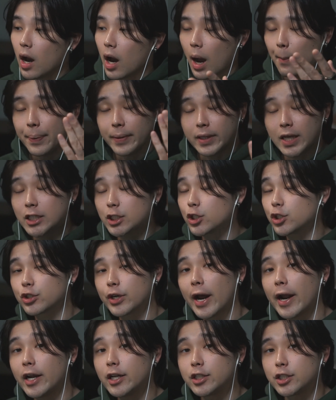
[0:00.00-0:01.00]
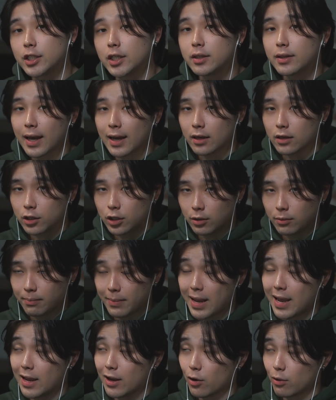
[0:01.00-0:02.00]
A potential strategy that
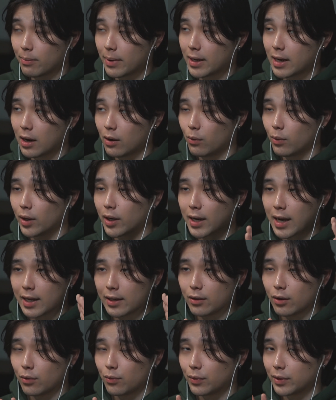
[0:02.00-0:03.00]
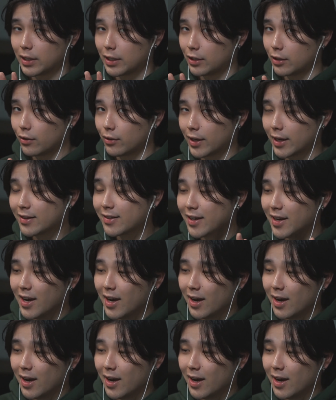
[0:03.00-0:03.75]
may or may not work, I don't really know yet,